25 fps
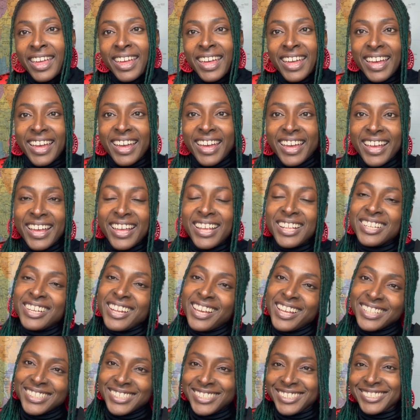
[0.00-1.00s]
And
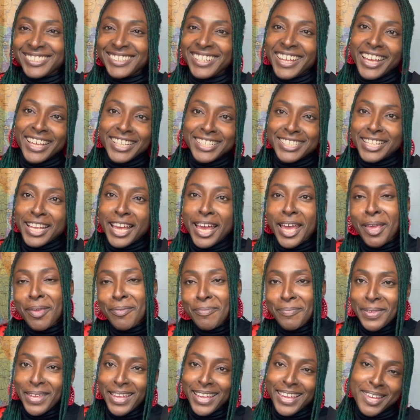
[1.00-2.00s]
till next time,
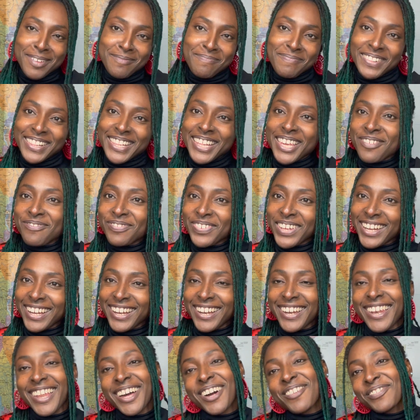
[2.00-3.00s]
keep living,
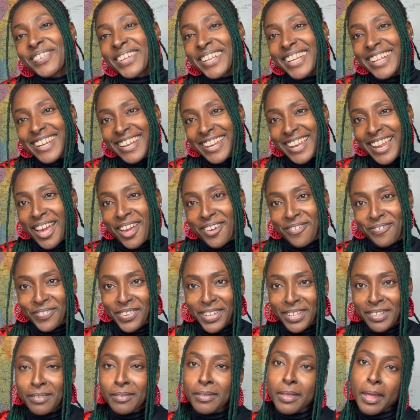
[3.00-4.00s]
loving, and
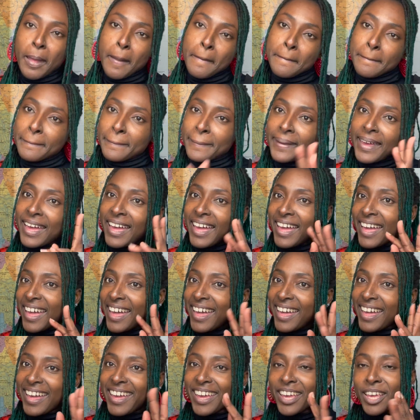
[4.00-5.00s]
laughing.
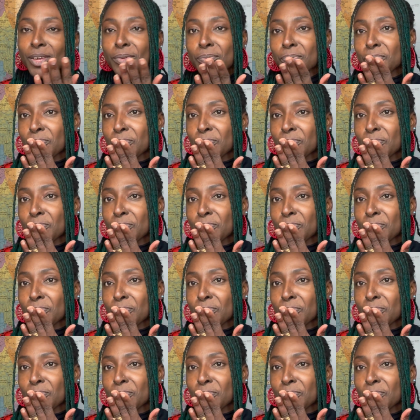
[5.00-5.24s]
Bye.